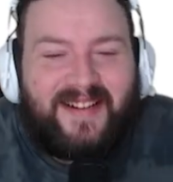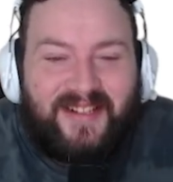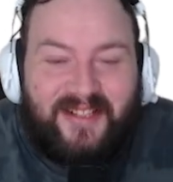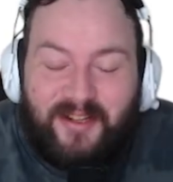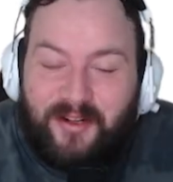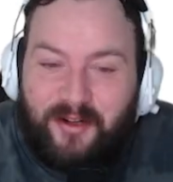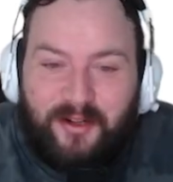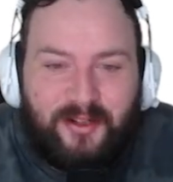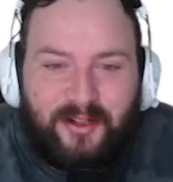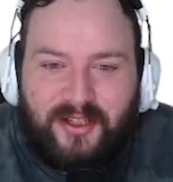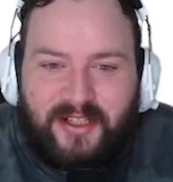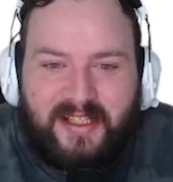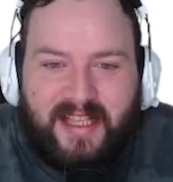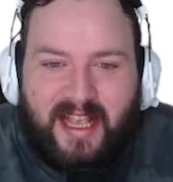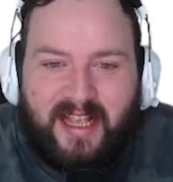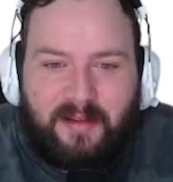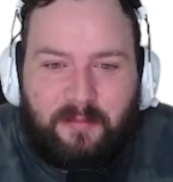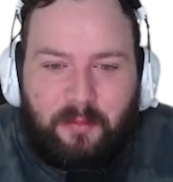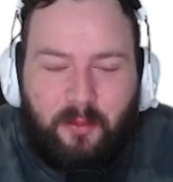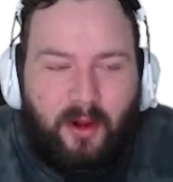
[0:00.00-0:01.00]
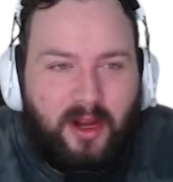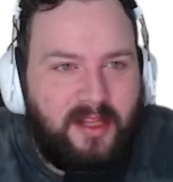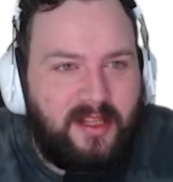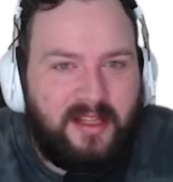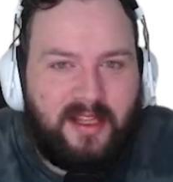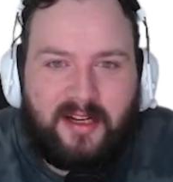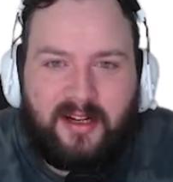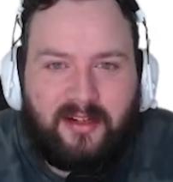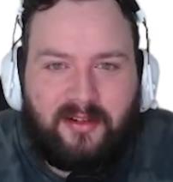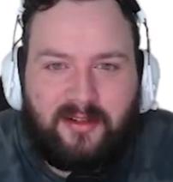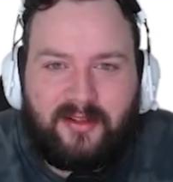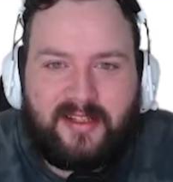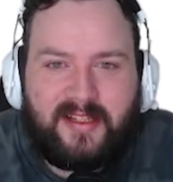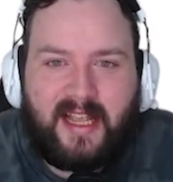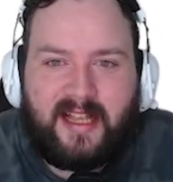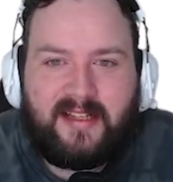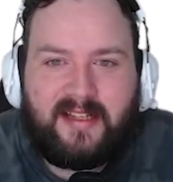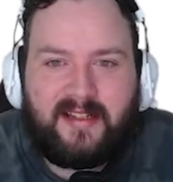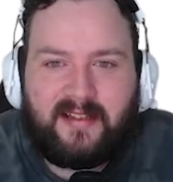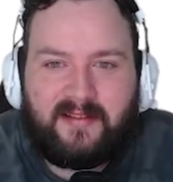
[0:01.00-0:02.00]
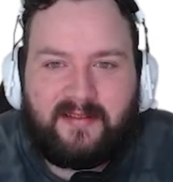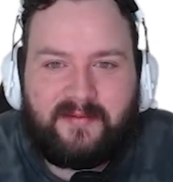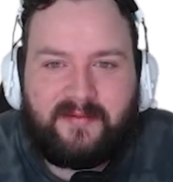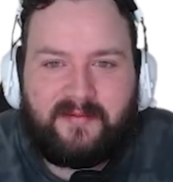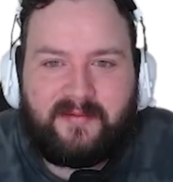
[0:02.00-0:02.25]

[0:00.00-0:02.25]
I should have just guessed. Why did I not just guess it?